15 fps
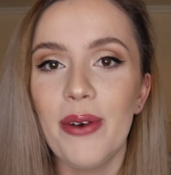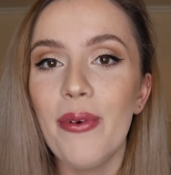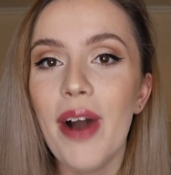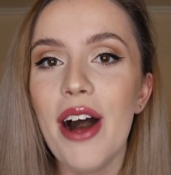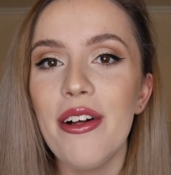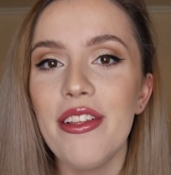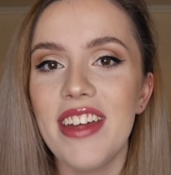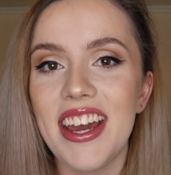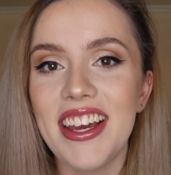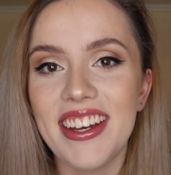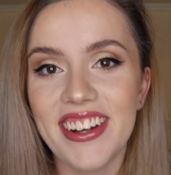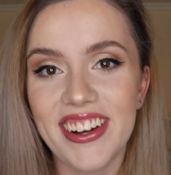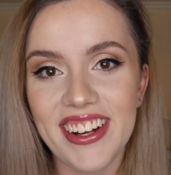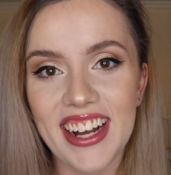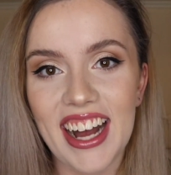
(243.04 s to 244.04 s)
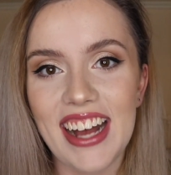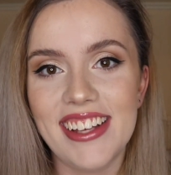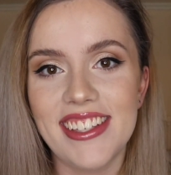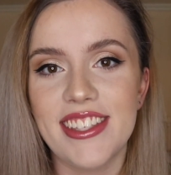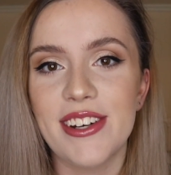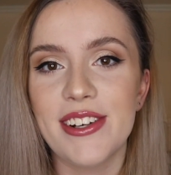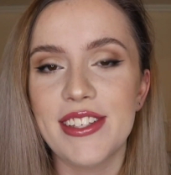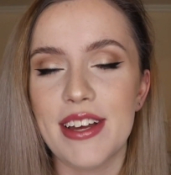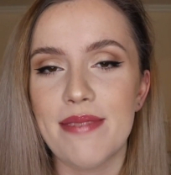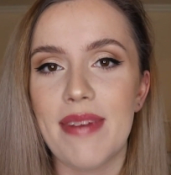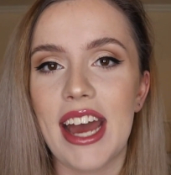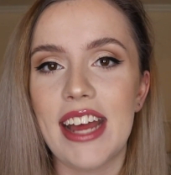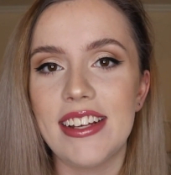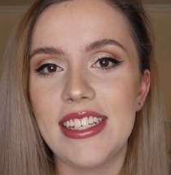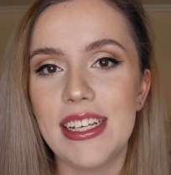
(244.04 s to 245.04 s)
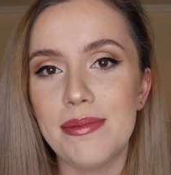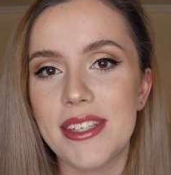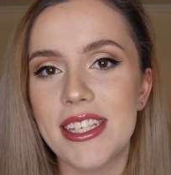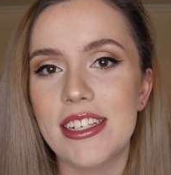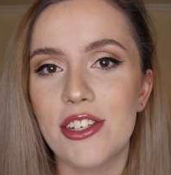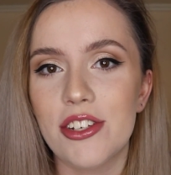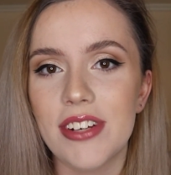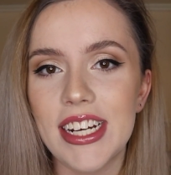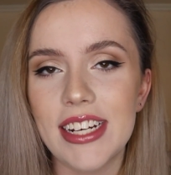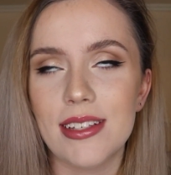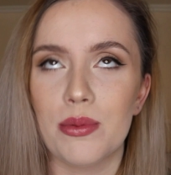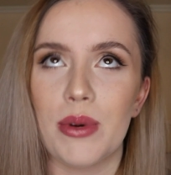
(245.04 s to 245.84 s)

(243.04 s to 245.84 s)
Well, there you go guys, those are my tips and tricks,